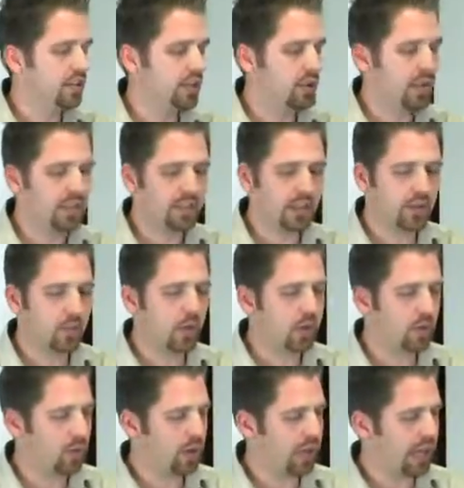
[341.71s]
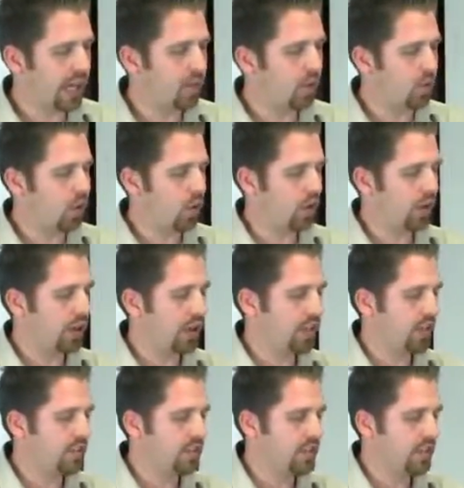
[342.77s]
So basically the way that would work
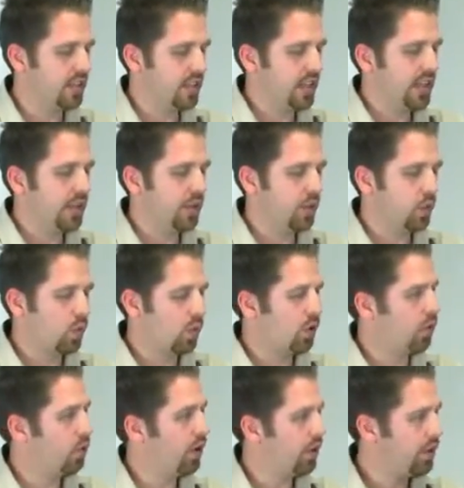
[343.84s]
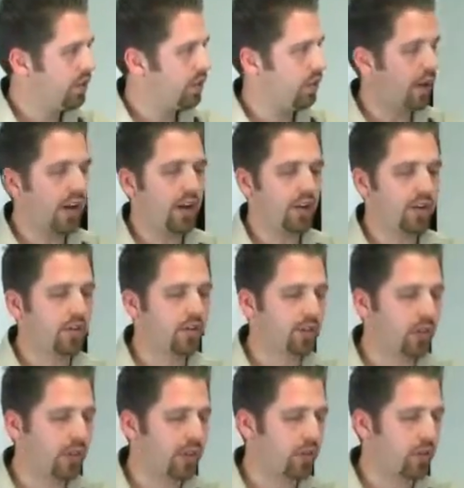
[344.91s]
is it would work with a router,
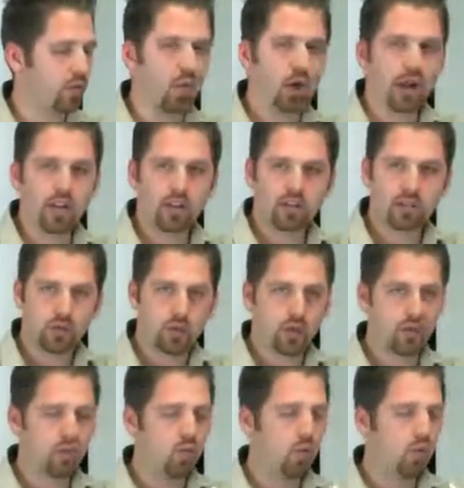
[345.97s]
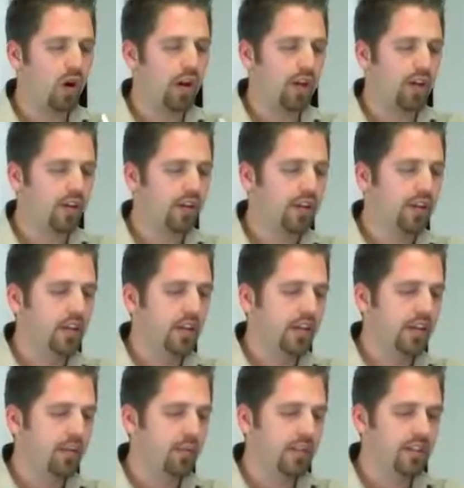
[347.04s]
whether wireless or wired,
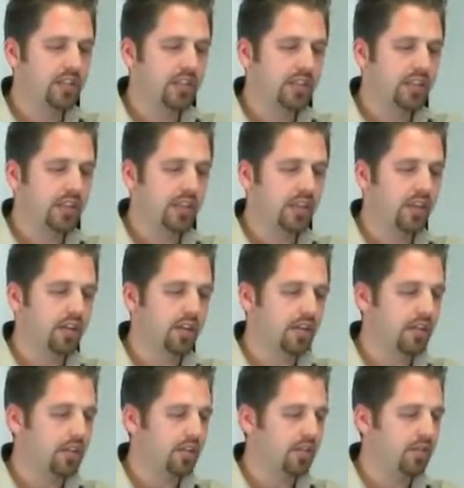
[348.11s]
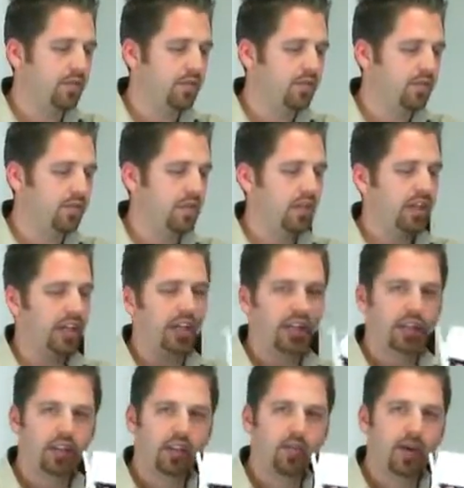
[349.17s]
and basically the
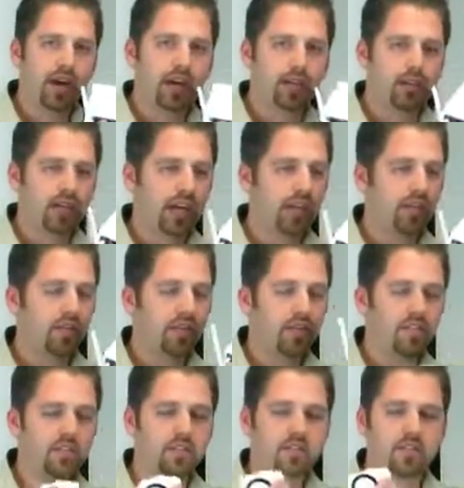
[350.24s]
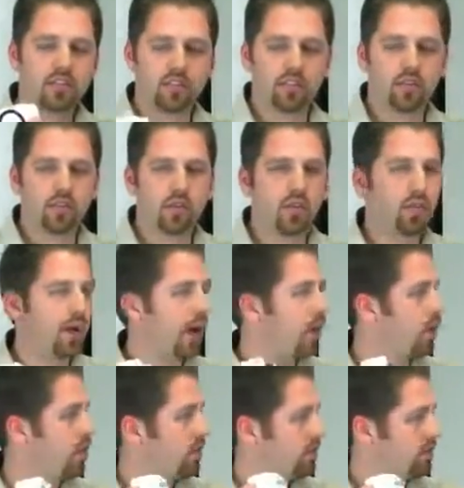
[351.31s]
connection on the back comes out of this to the
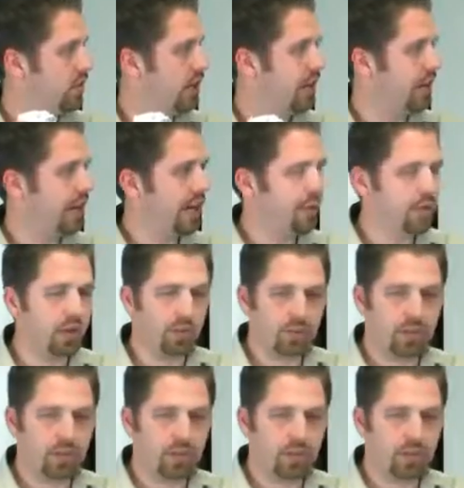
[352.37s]
power line adapter. You